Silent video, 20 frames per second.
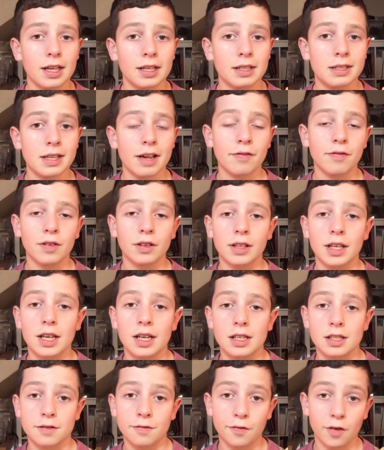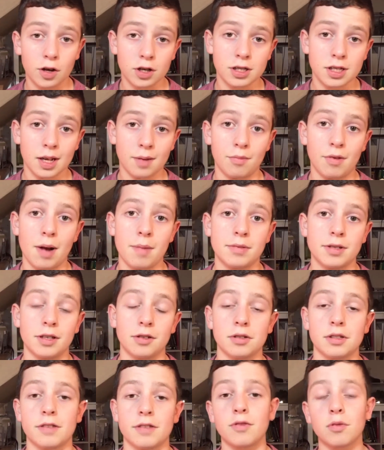definitely as first time
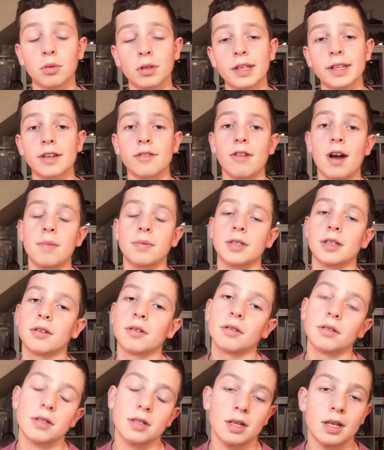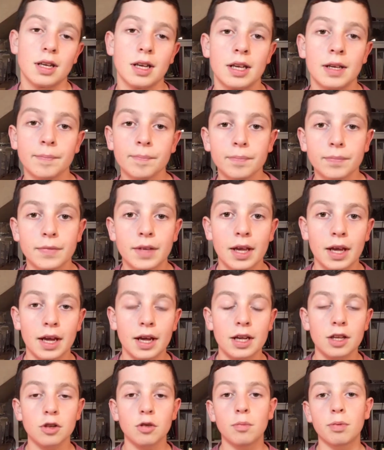reptiles. If you would like a reptile, say
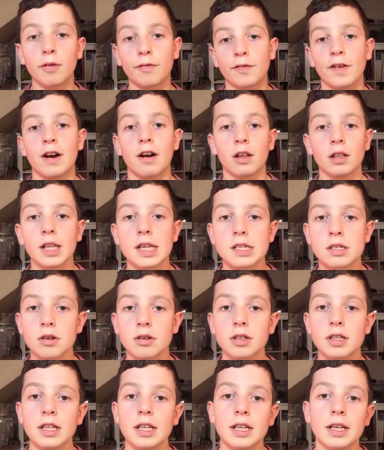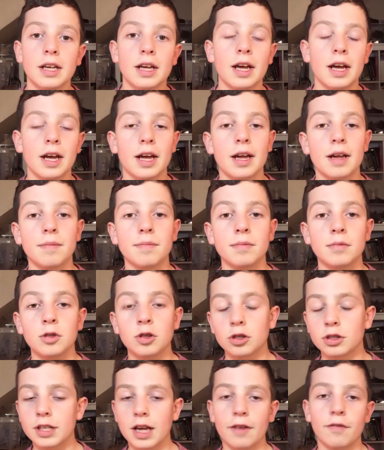you prefer a lizard,
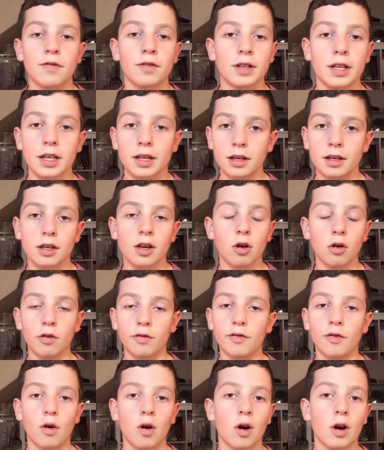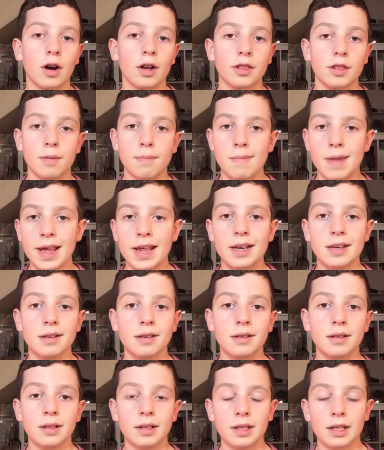you're definitely going to go for the
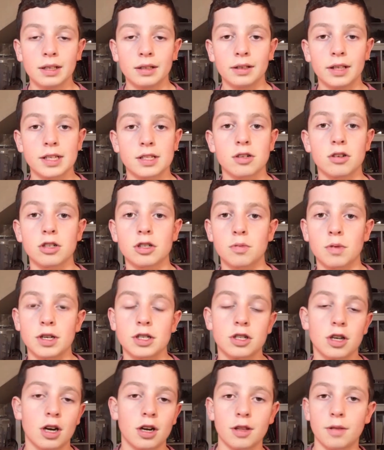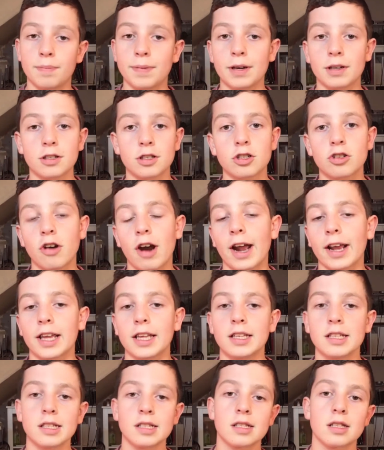main lizards, which are the bearded
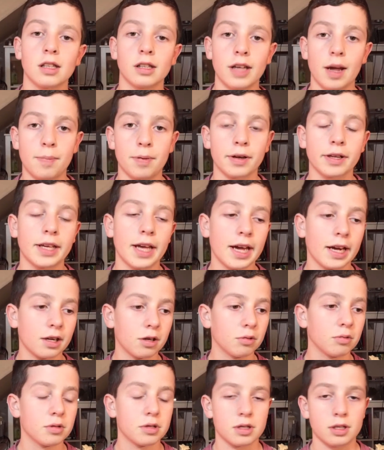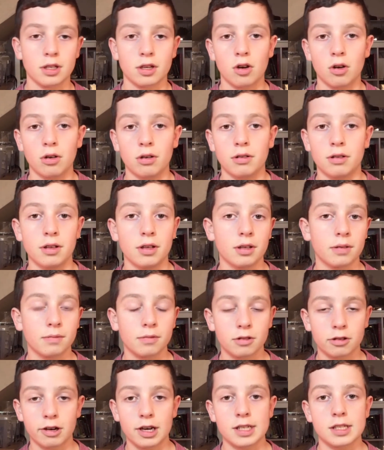dragons, the leopard geckos, and the
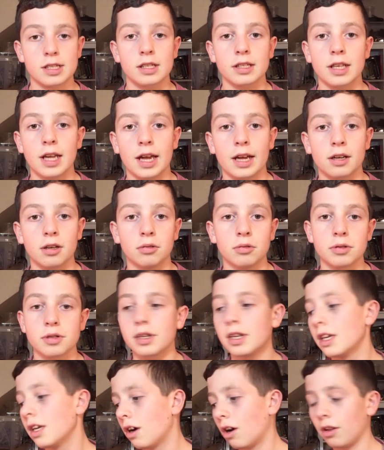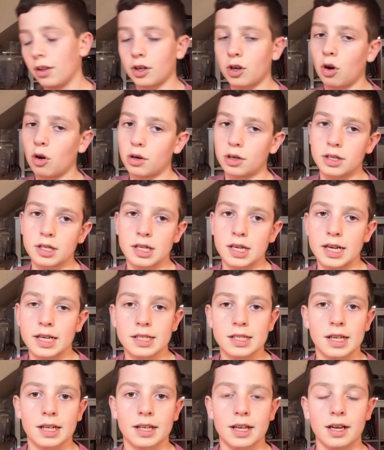crested geckos, or the corn
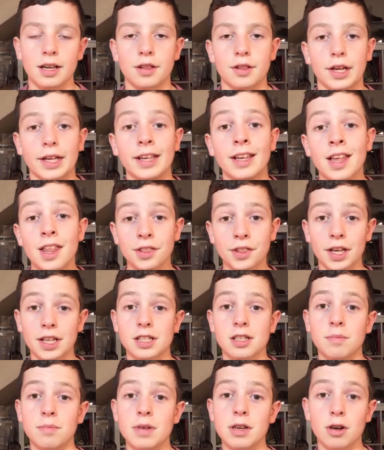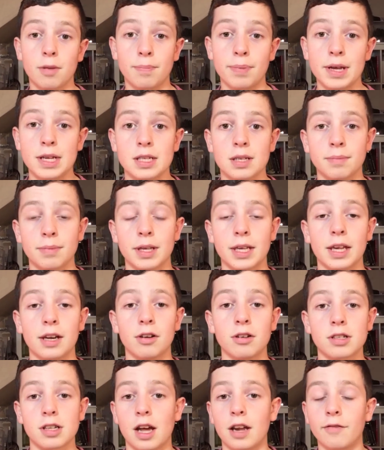snakes and that kind of thing. That's going to be your basic
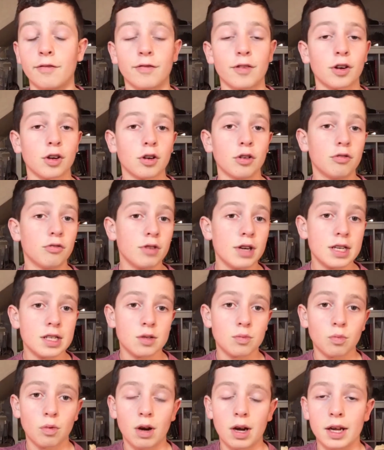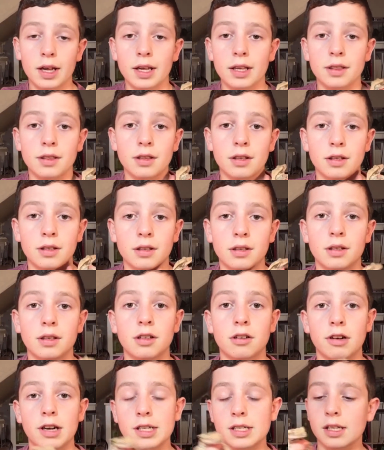beginners, and for good reason why the
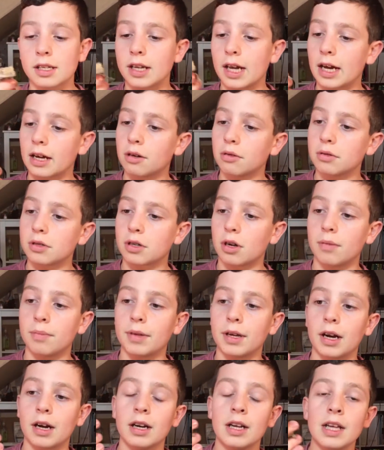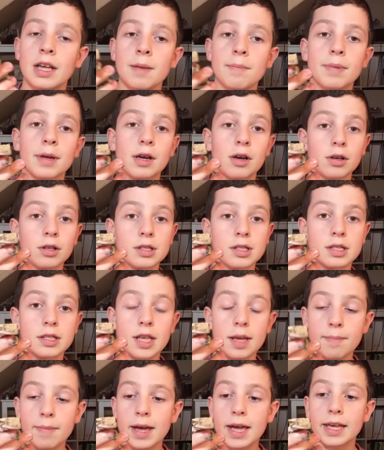crested gecko is up there, because
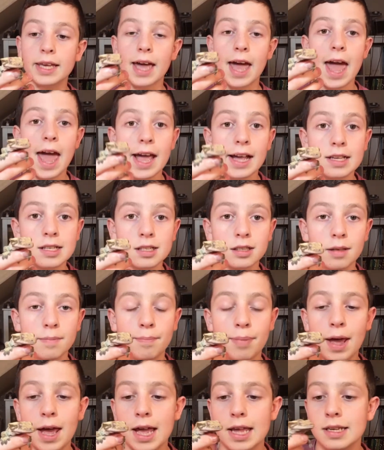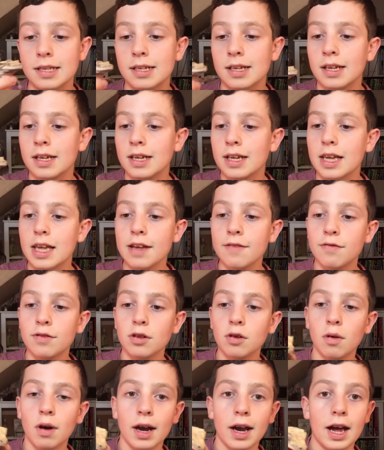they make excellent pets. Even
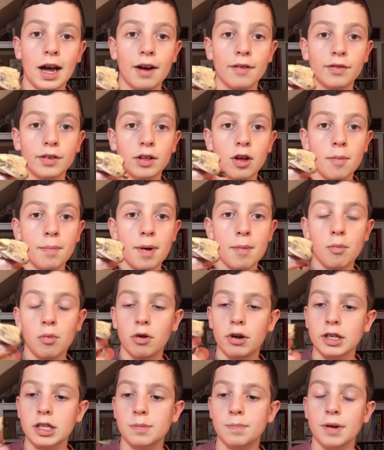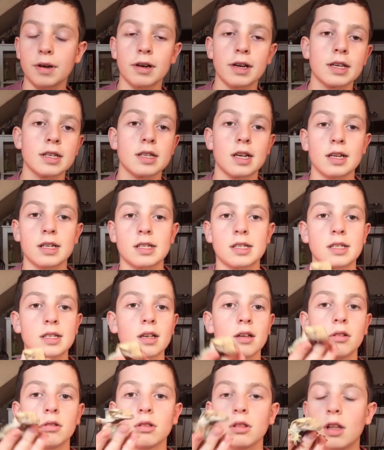though I have a little bit more experience, I
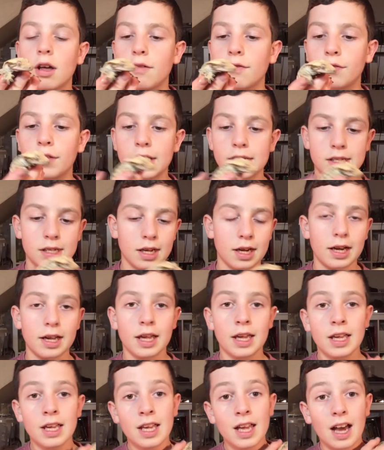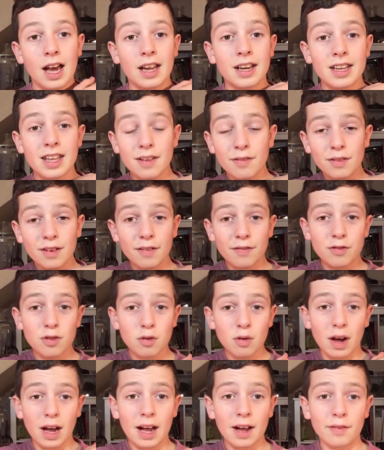still love this guy, and even if
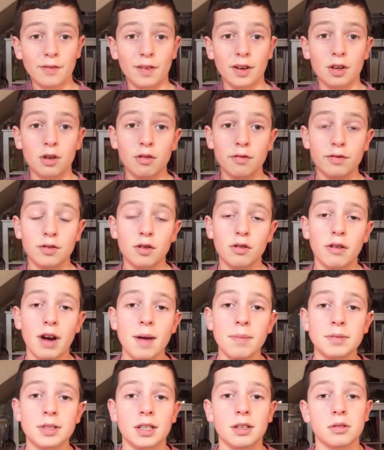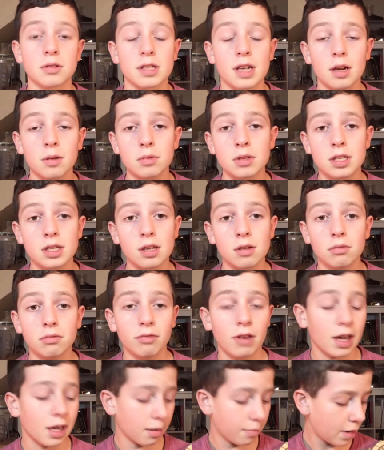you have a good few reptiles, I would still
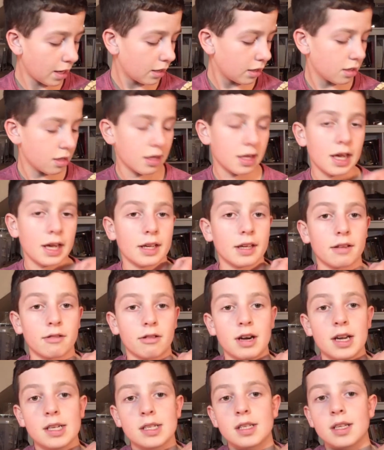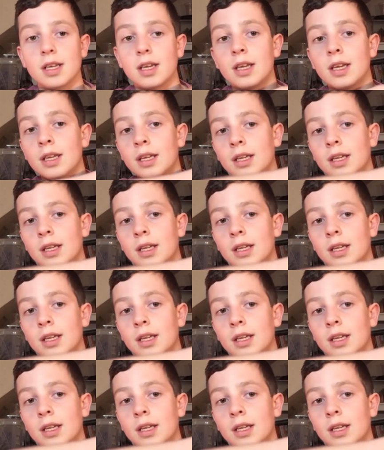recommend that you get Cresty,